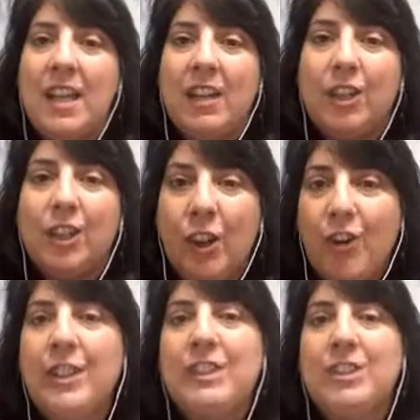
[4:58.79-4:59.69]
the
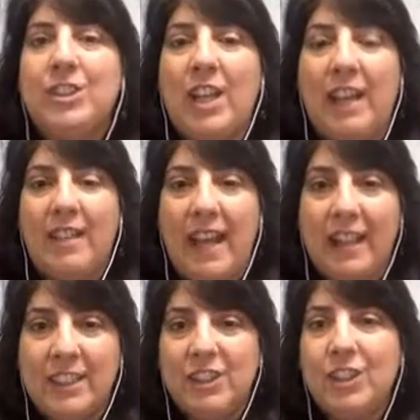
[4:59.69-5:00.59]
courage
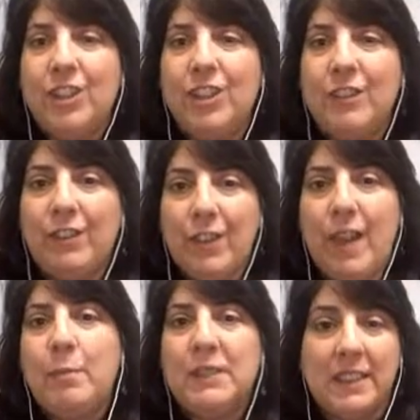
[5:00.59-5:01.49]
that it took for
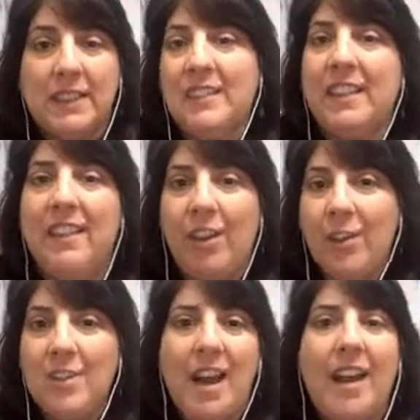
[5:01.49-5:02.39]
them to get to the
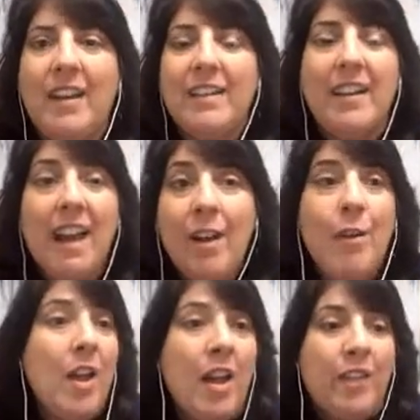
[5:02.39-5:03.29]
other side. And now
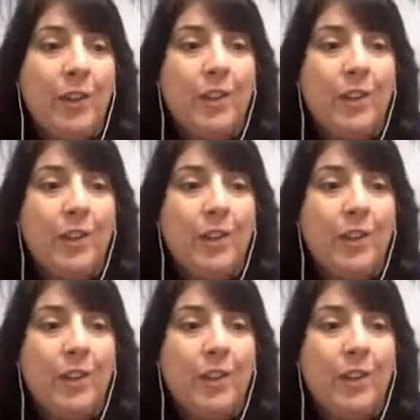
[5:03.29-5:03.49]
they're